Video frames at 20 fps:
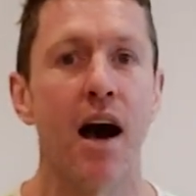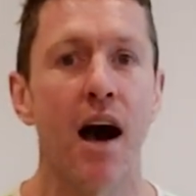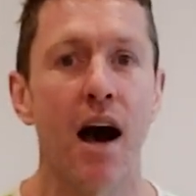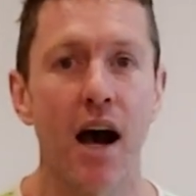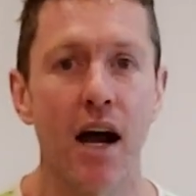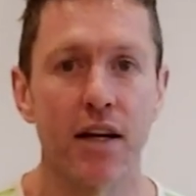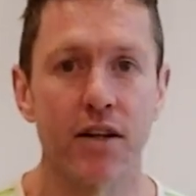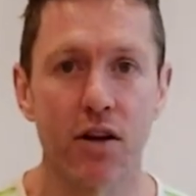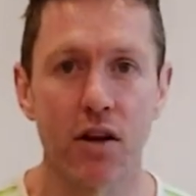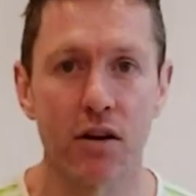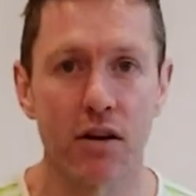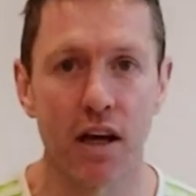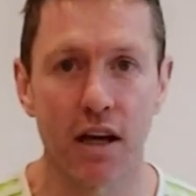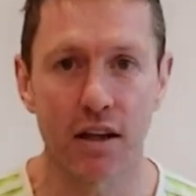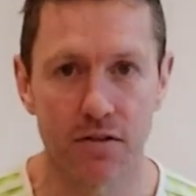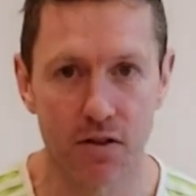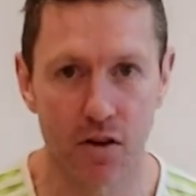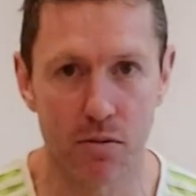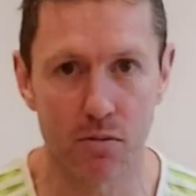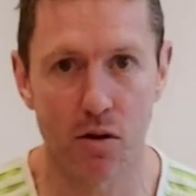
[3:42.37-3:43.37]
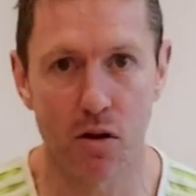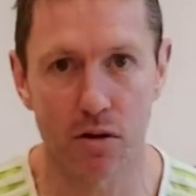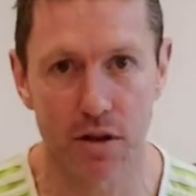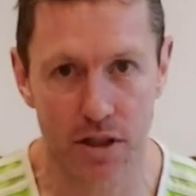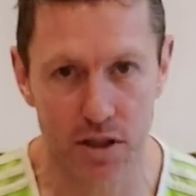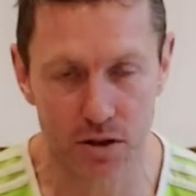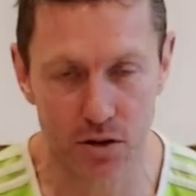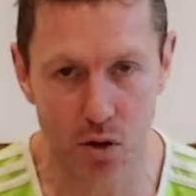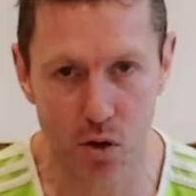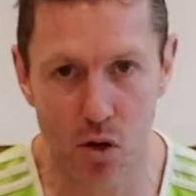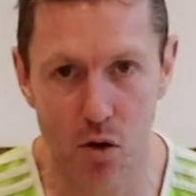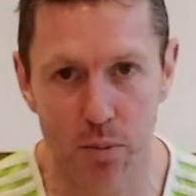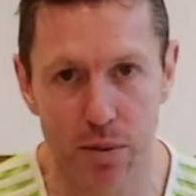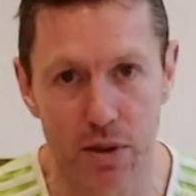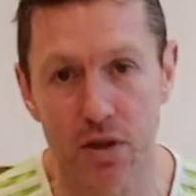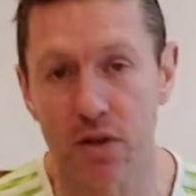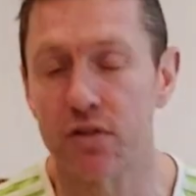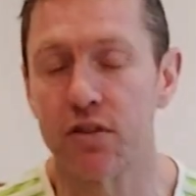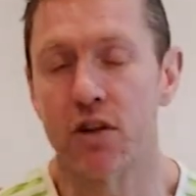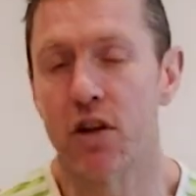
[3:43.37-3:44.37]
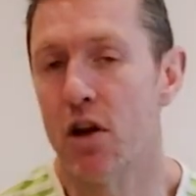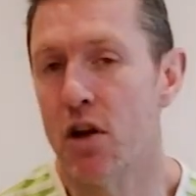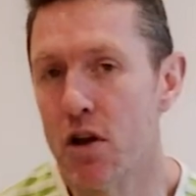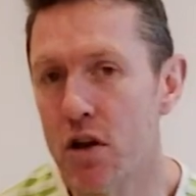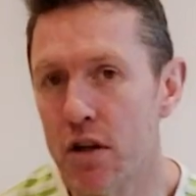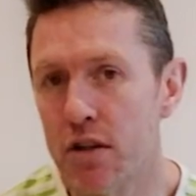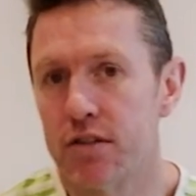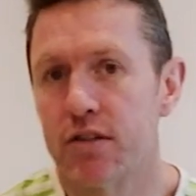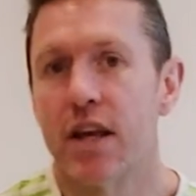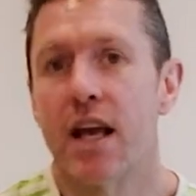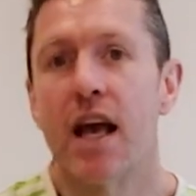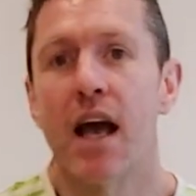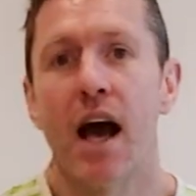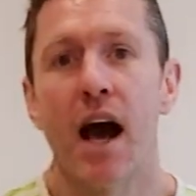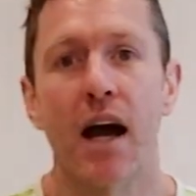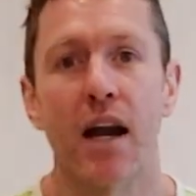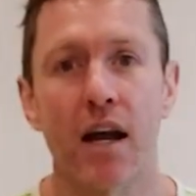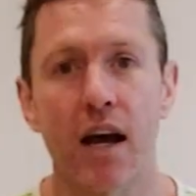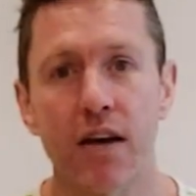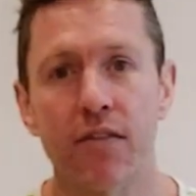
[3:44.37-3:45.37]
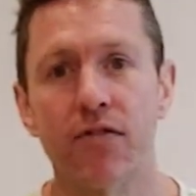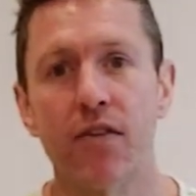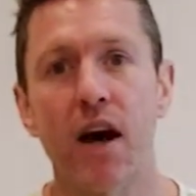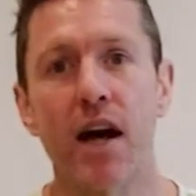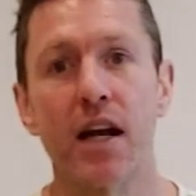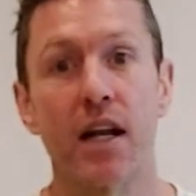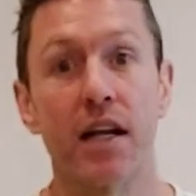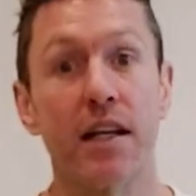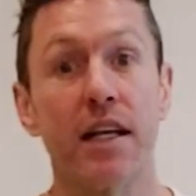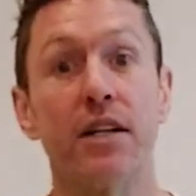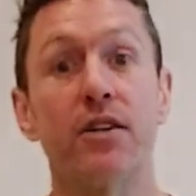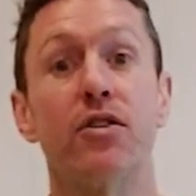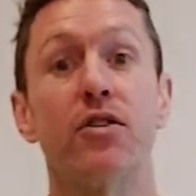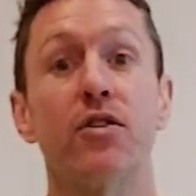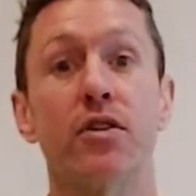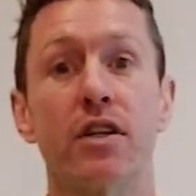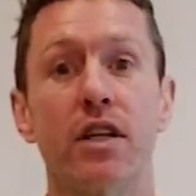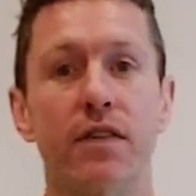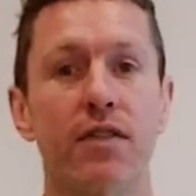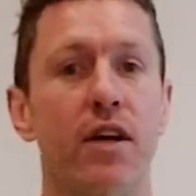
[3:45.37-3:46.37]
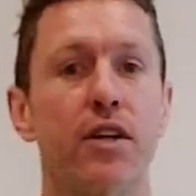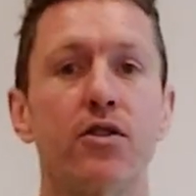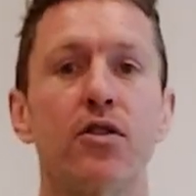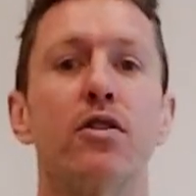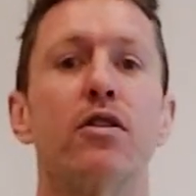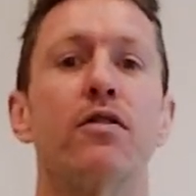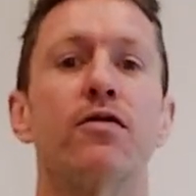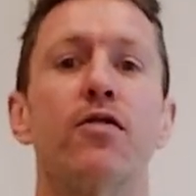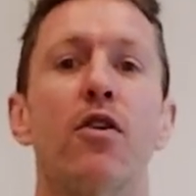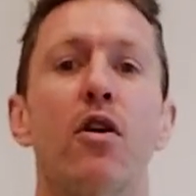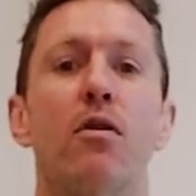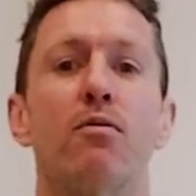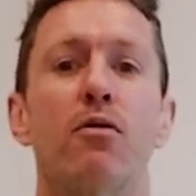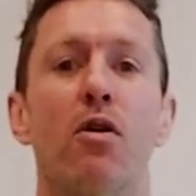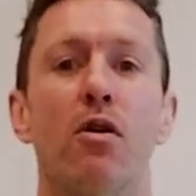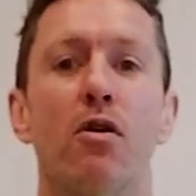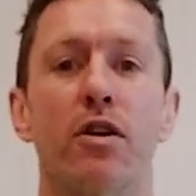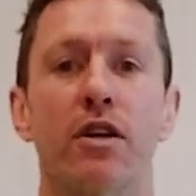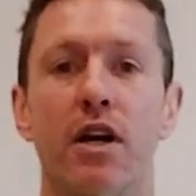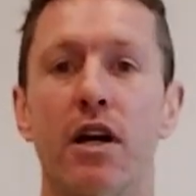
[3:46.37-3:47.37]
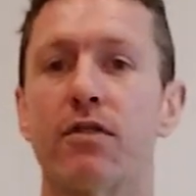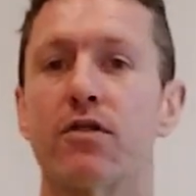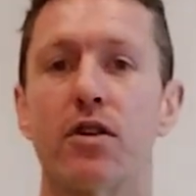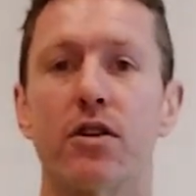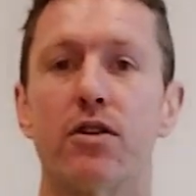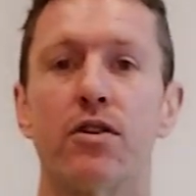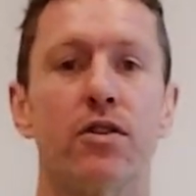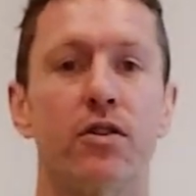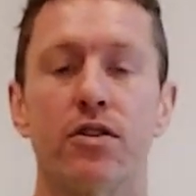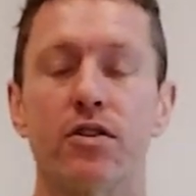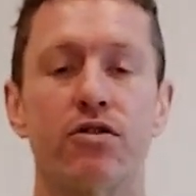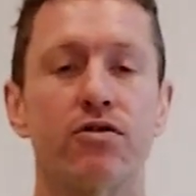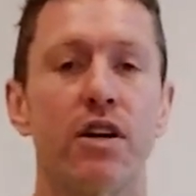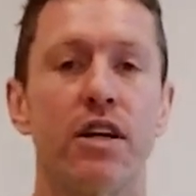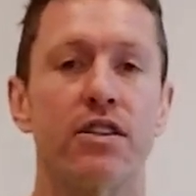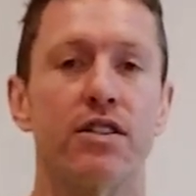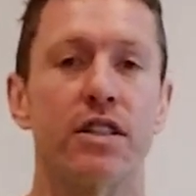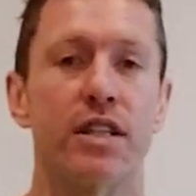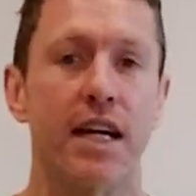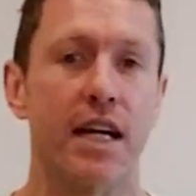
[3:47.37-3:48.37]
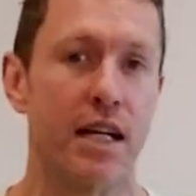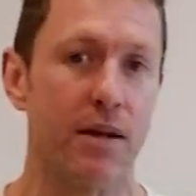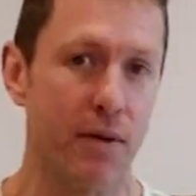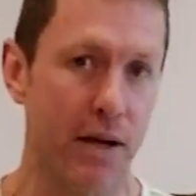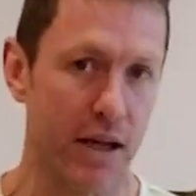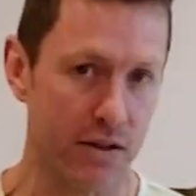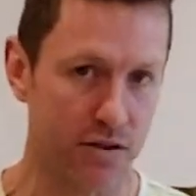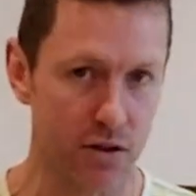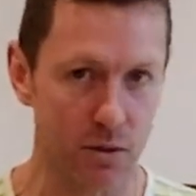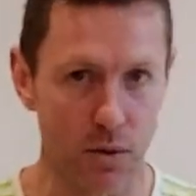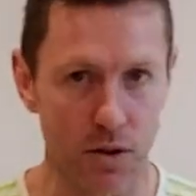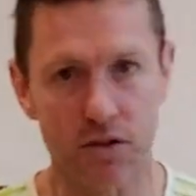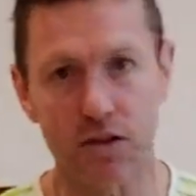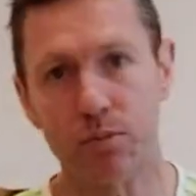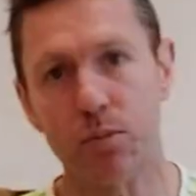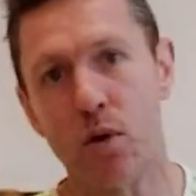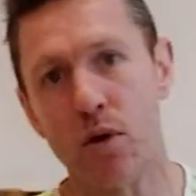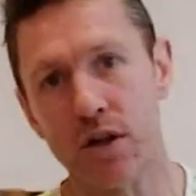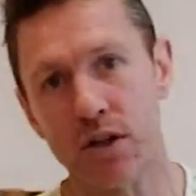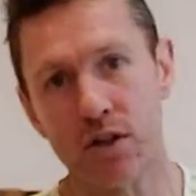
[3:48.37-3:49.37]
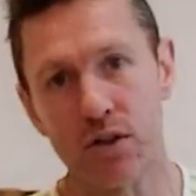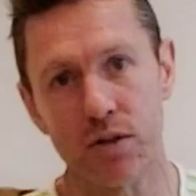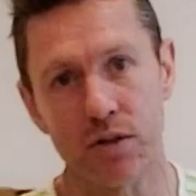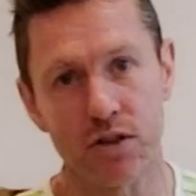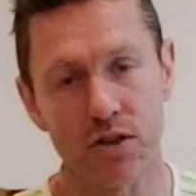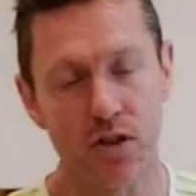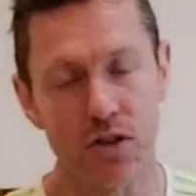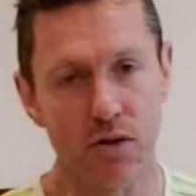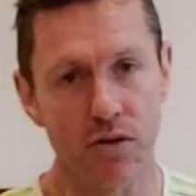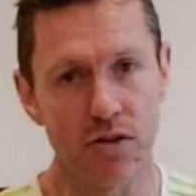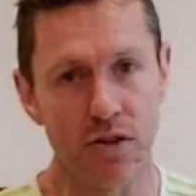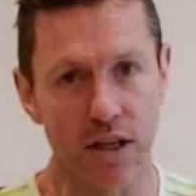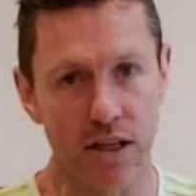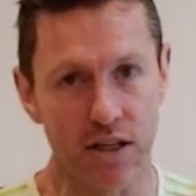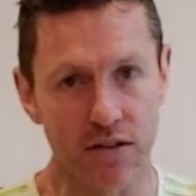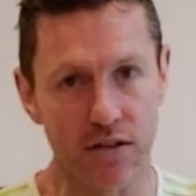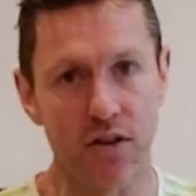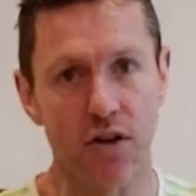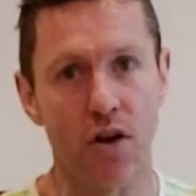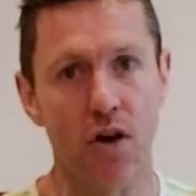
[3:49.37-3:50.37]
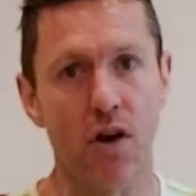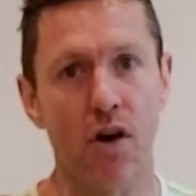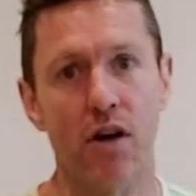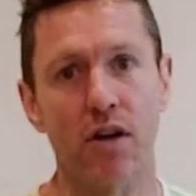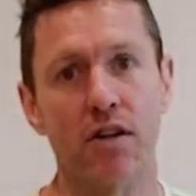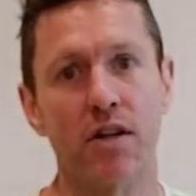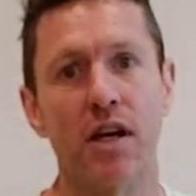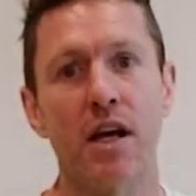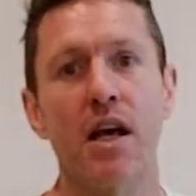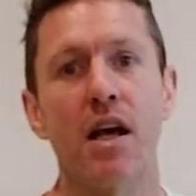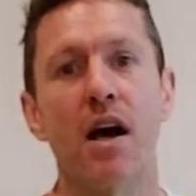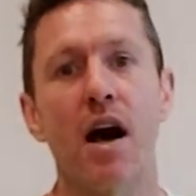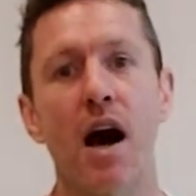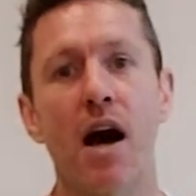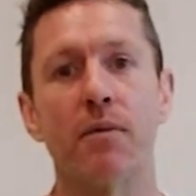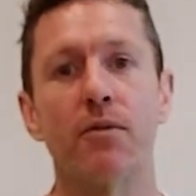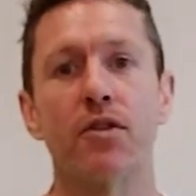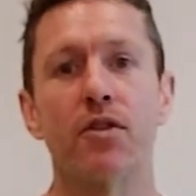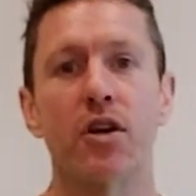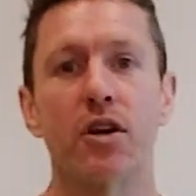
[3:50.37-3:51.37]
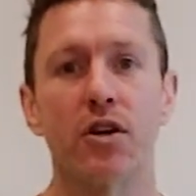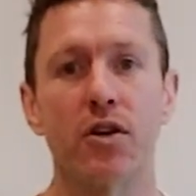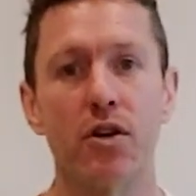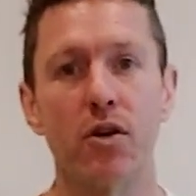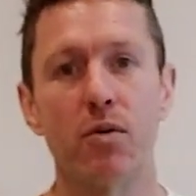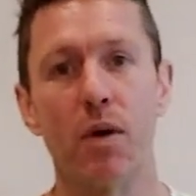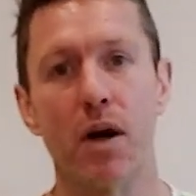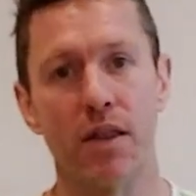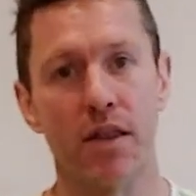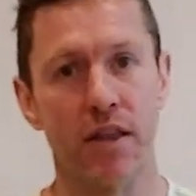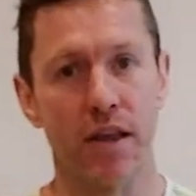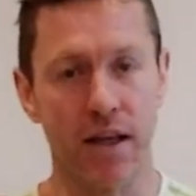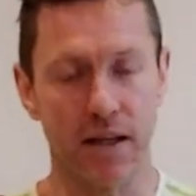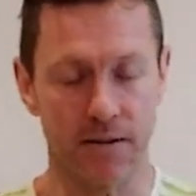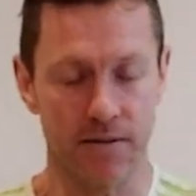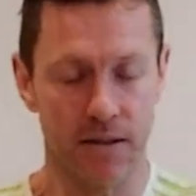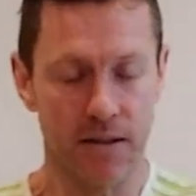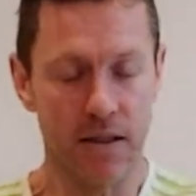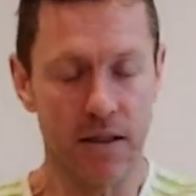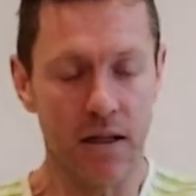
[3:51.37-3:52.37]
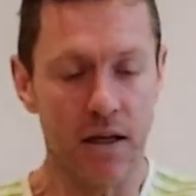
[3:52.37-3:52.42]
I don't like foam rolling at all because it hurts. And I find I need to do, if I do the foam rolling, I've got to do the stretching anyway. So what's the point of doing two things that hurt? I'm just going to do one thing.